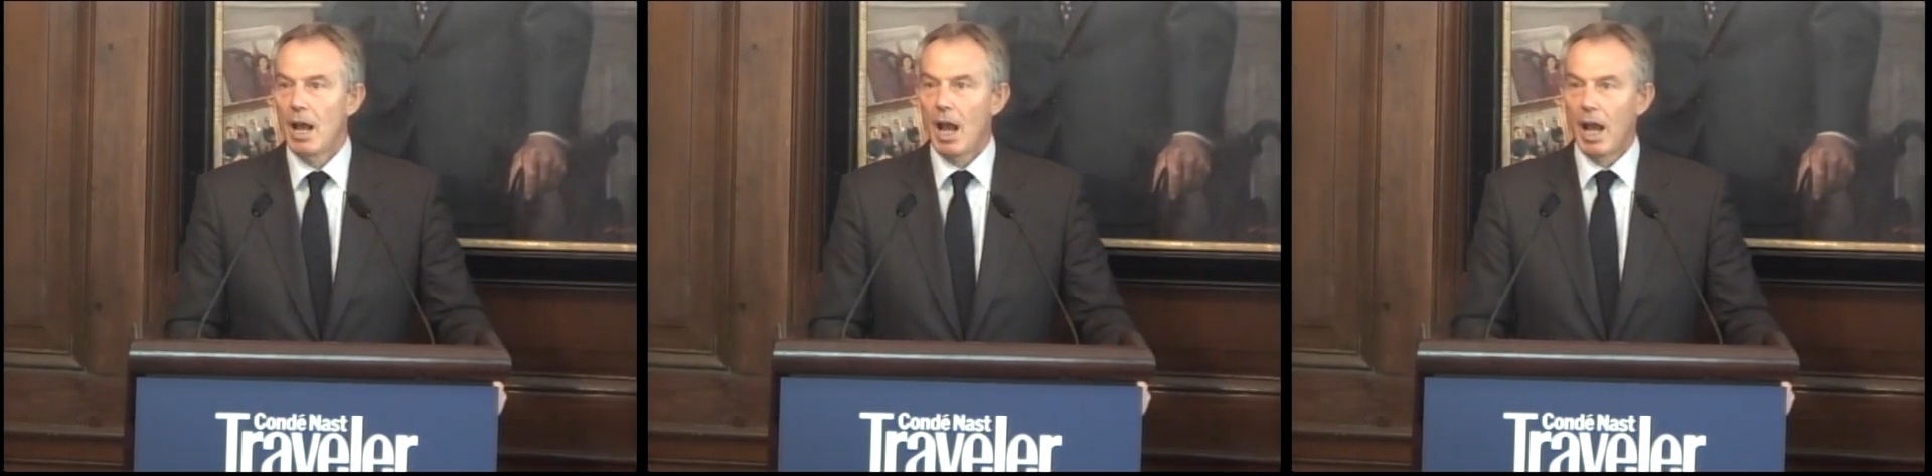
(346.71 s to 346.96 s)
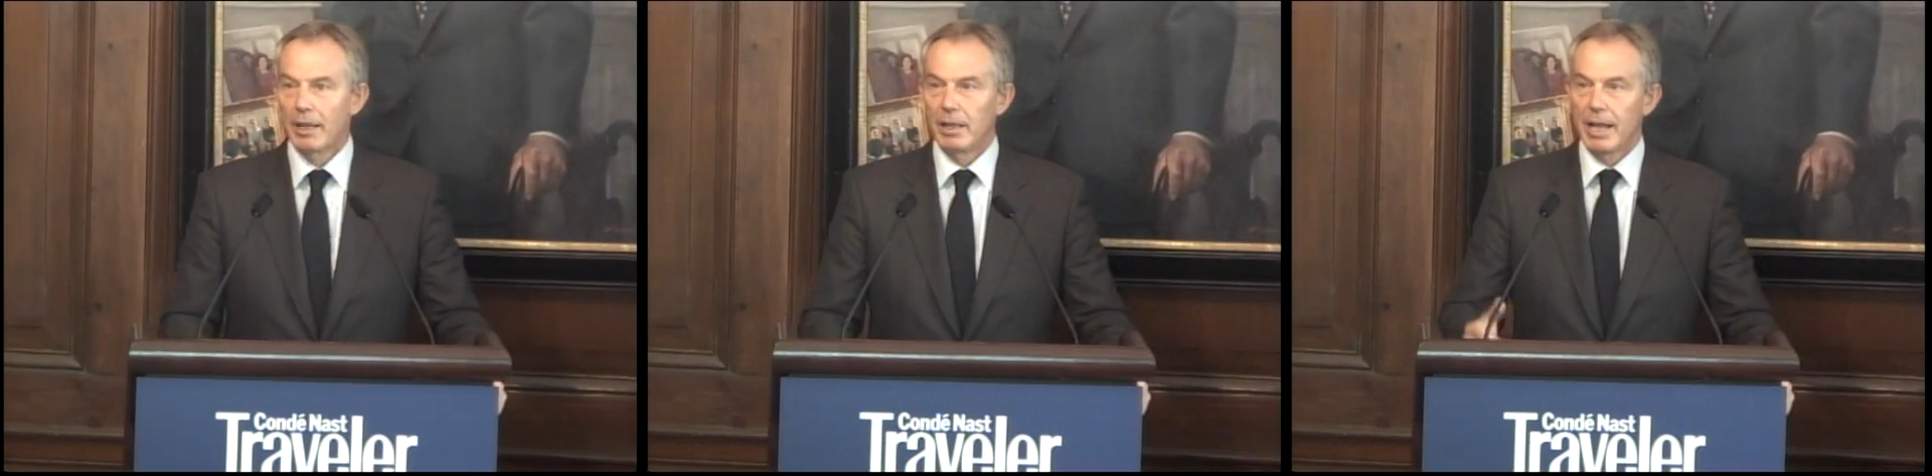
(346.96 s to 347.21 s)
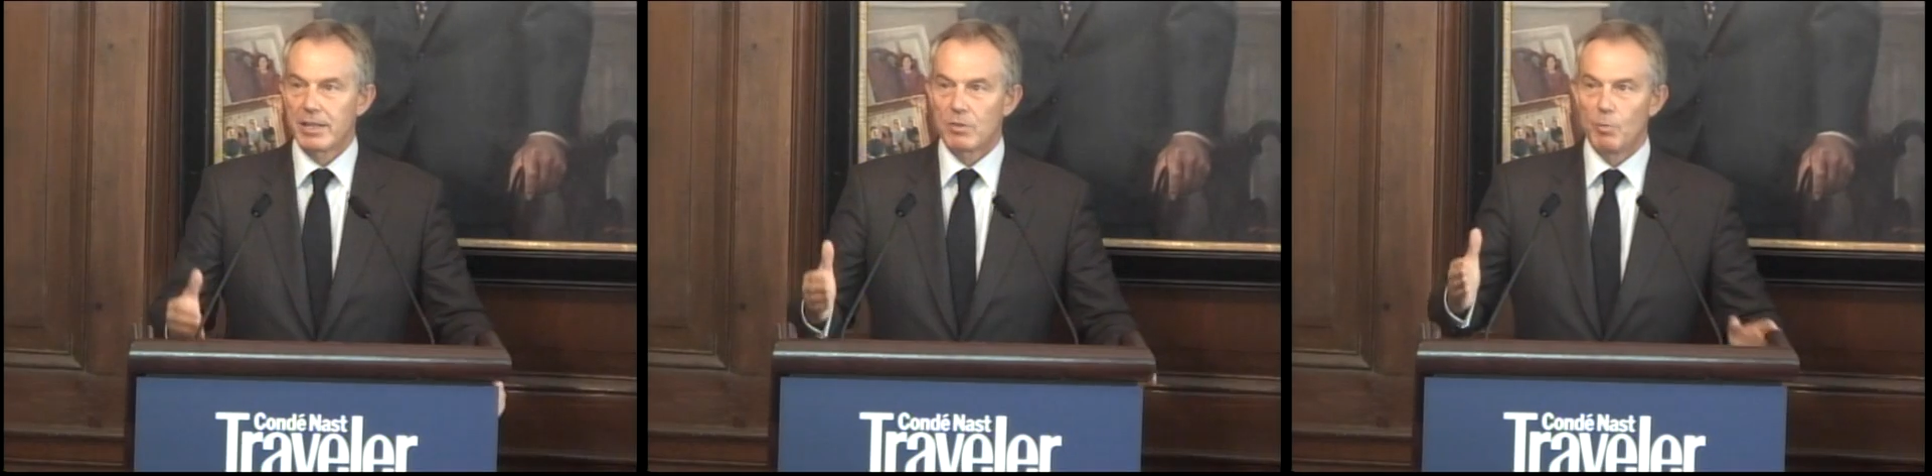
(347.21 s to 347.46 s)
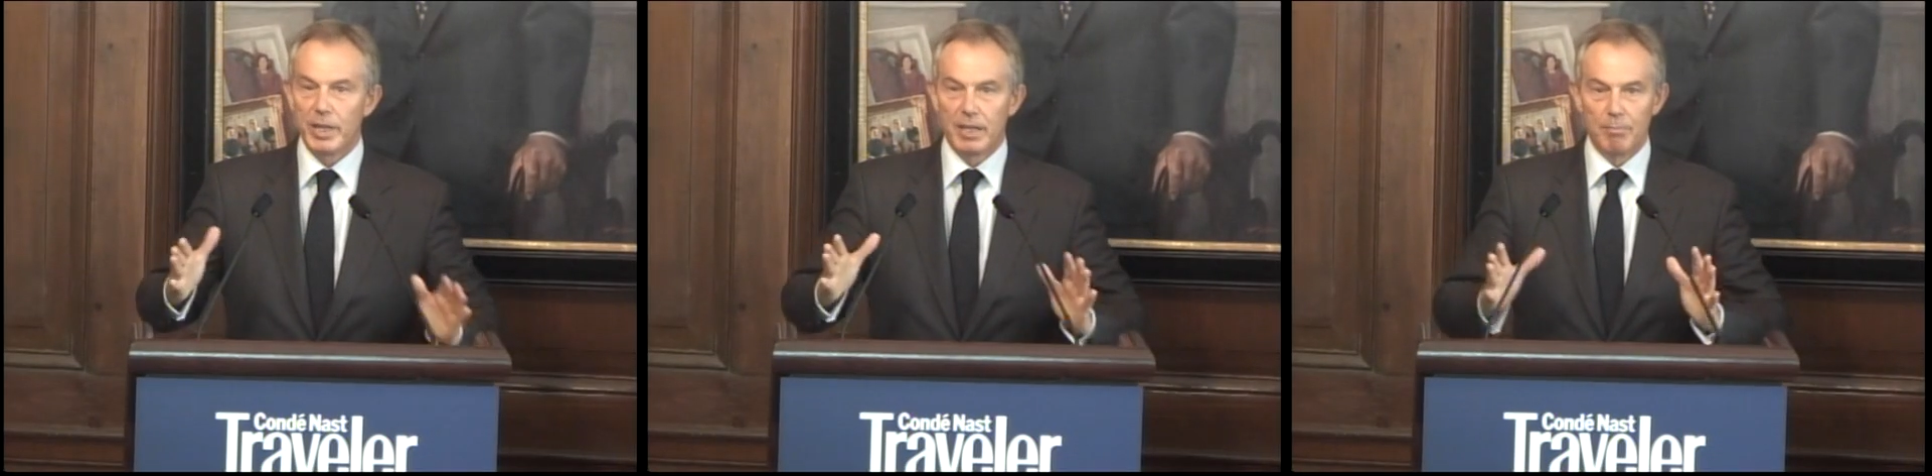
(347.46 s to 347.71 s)
unless
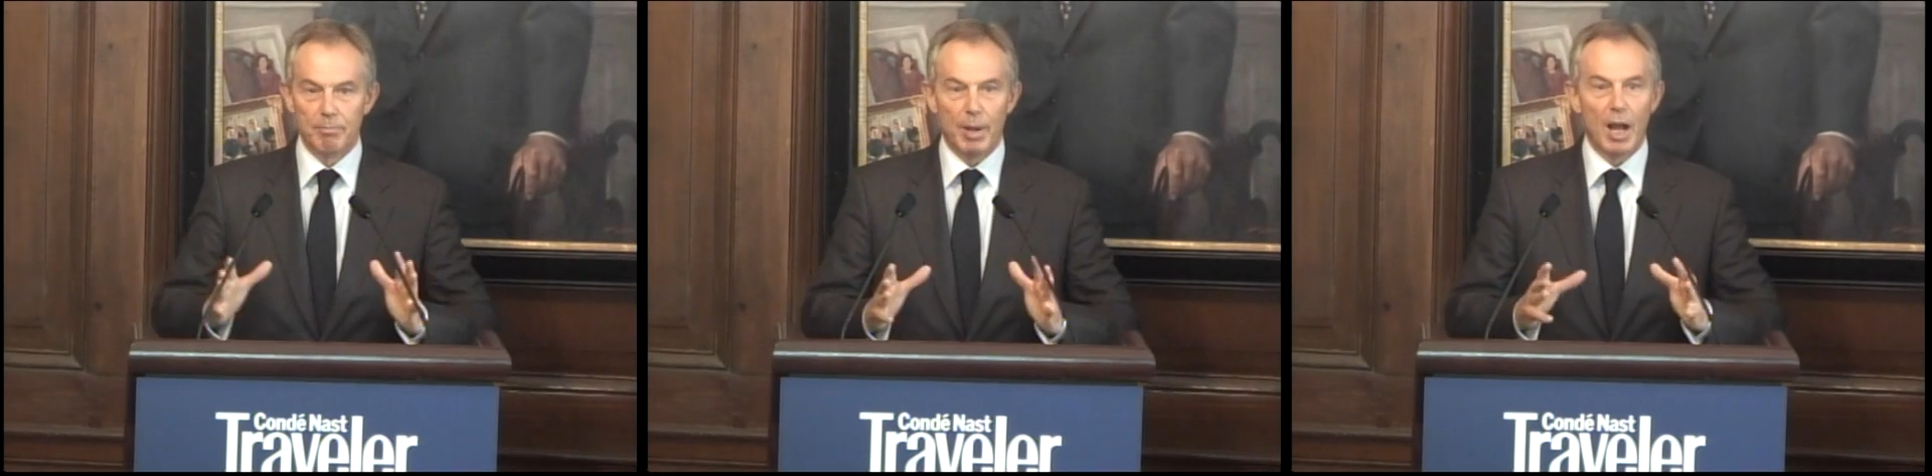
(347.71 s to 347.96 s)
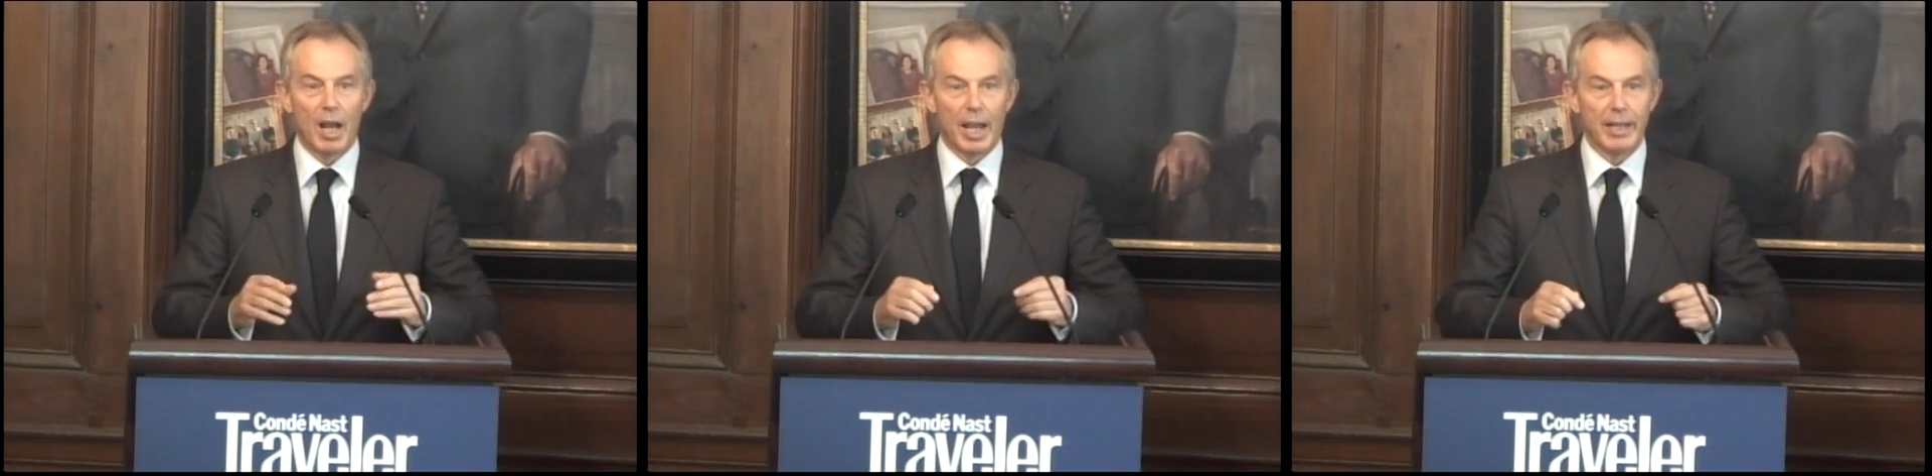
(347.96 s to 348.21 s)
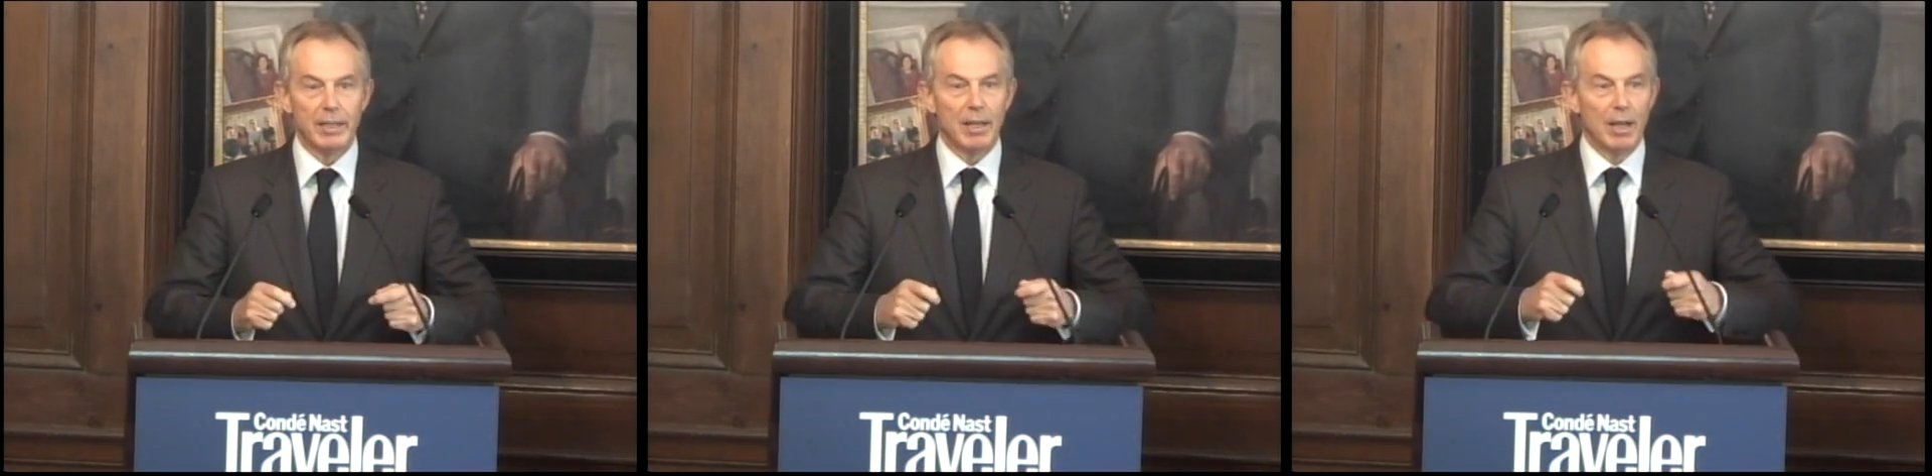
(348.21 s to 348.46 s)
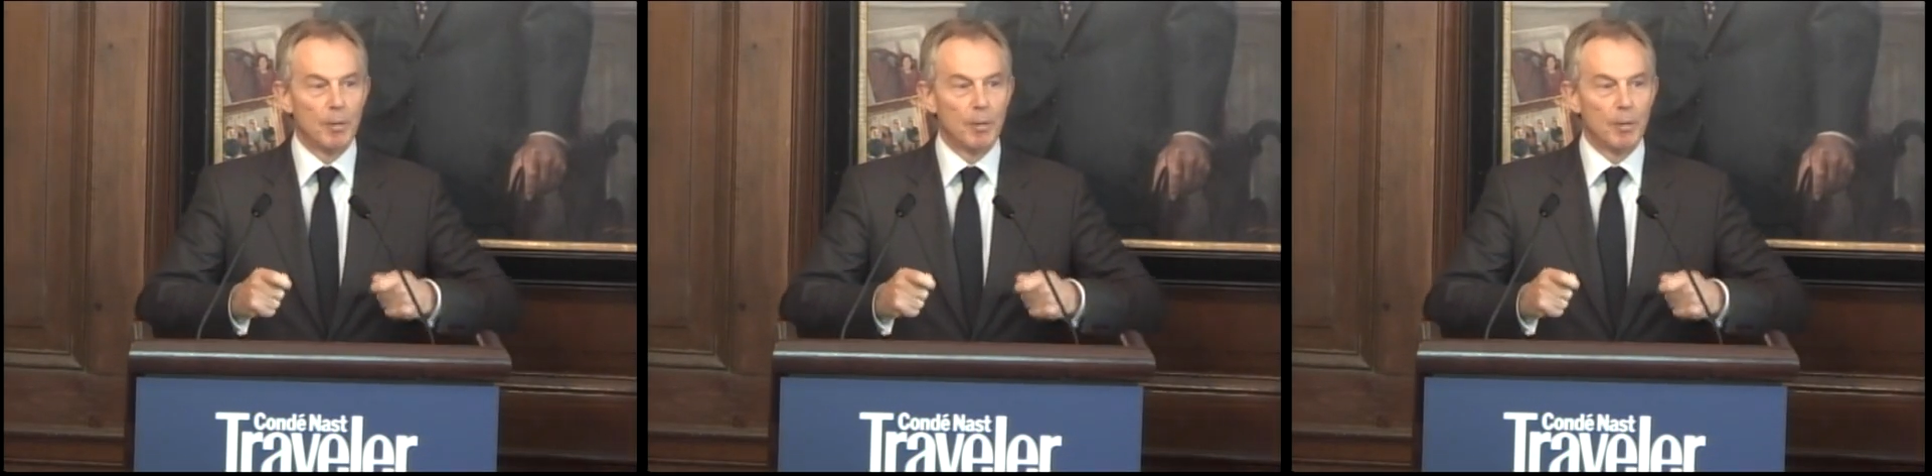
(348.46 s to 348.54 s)
we combine